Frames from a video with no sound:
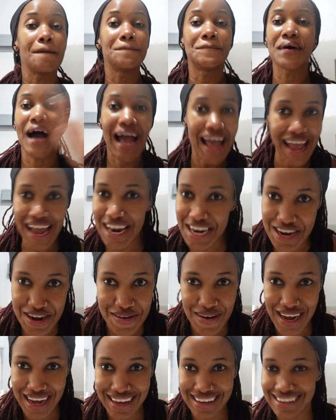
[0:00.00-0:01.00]
but
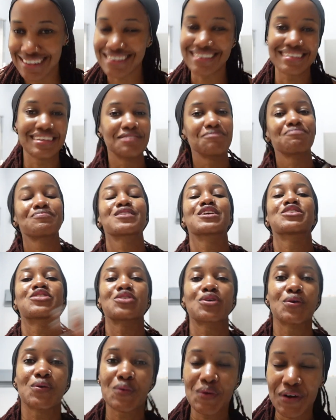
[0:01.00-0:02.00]
anyways,
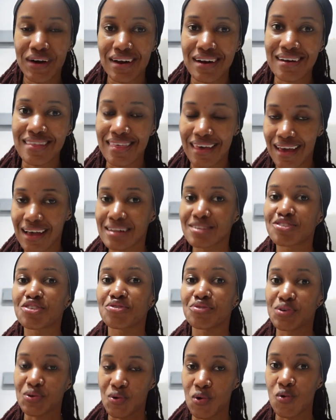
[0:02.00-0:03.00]
so we're there to
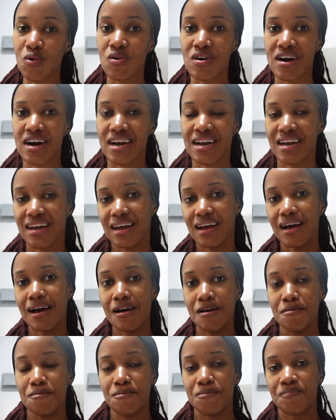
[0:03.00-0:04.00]
record
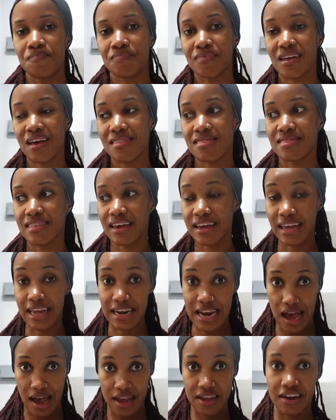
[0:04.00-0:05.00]
um, the
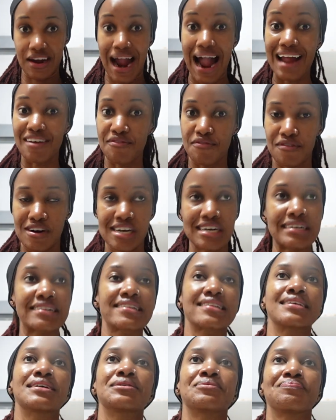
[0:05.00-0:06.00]
Yanaya
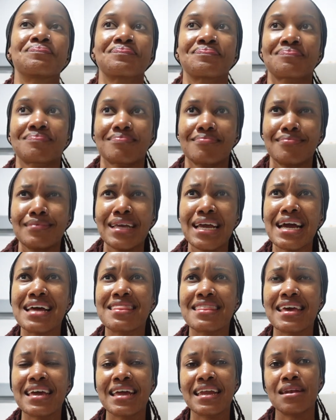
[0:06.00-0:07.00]
advert. And
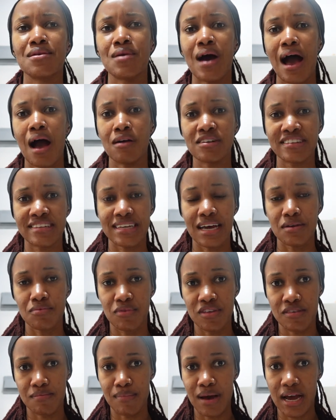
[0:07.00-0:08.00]
then I was done
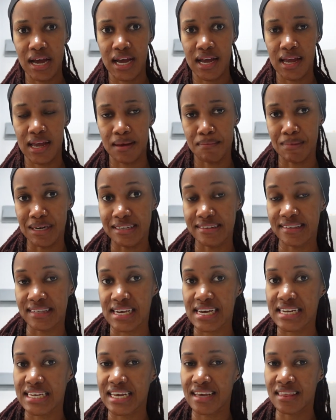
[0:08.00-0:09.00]
with my, my
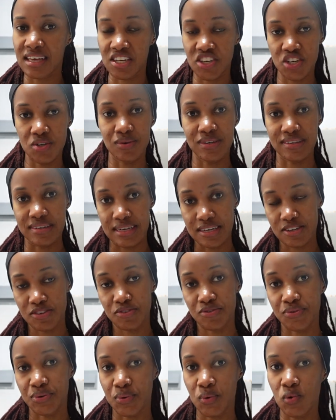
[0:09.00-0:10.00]
set. I think she was next
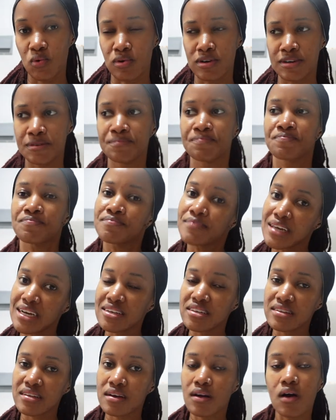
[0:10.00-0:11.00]
to record. And
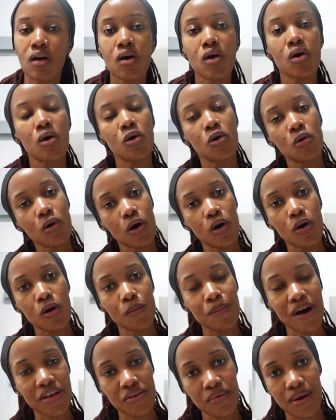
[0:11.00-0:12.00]
she's like, oh, oh,
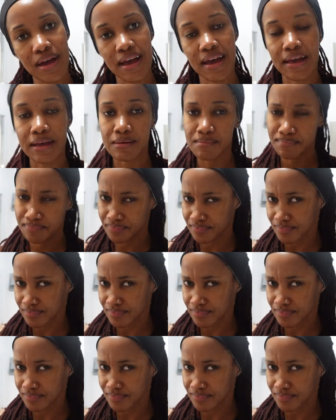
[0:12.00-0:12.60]
by the way,